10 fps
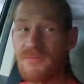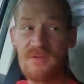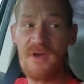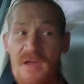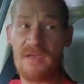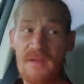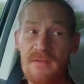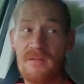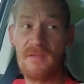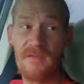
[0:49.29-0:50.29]
knows an
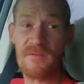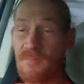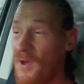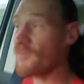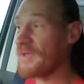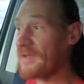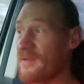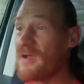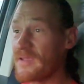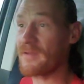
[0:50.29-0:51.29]
onion smells like
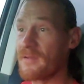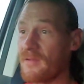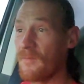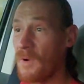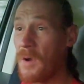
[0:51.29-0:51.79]
an onion.